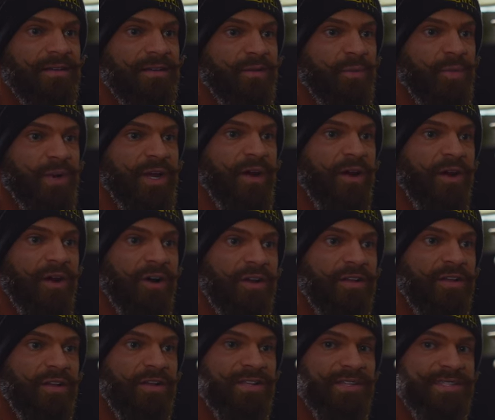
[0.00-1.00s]
We're
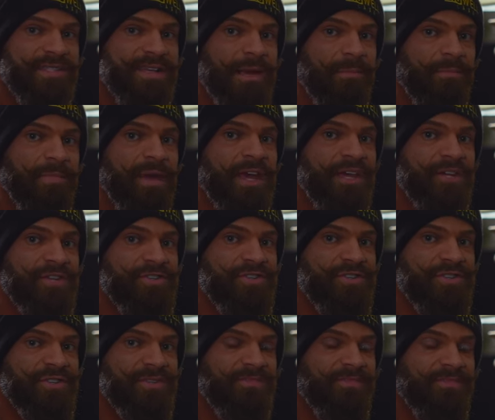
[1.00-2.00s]
all on the same
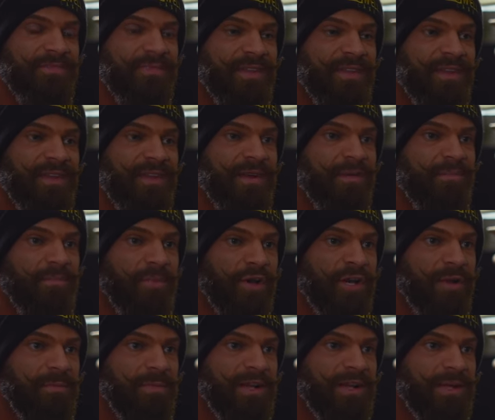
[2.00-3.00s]
page.
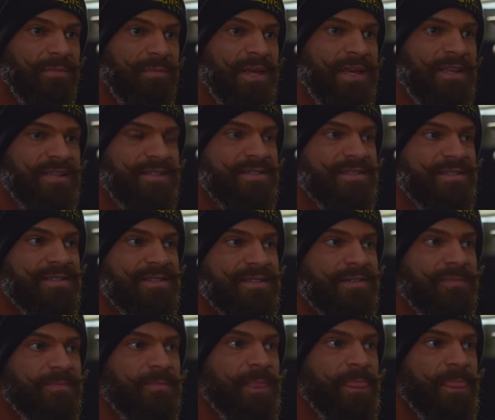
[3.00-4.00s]
Bodybuilding means
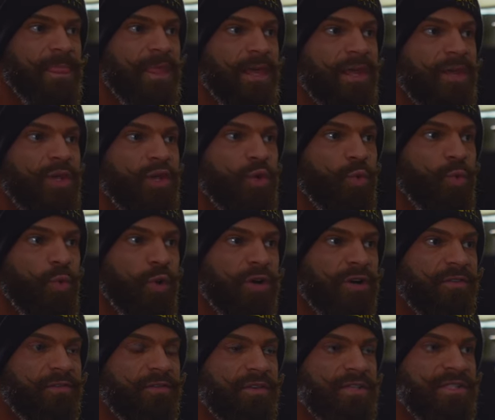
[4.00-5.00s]
you
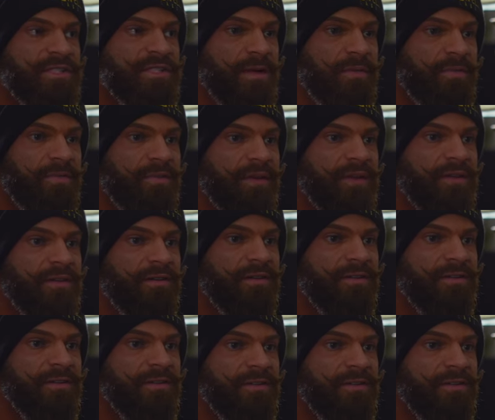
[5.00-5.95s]
work for something